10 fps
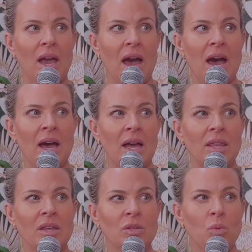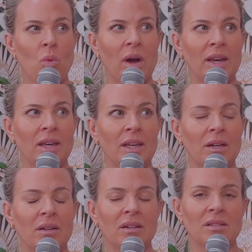had this one.
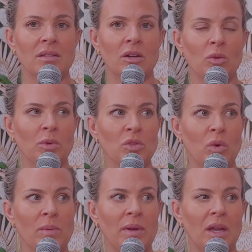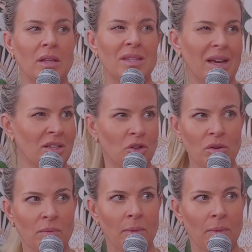It's a terrible story, but Dexter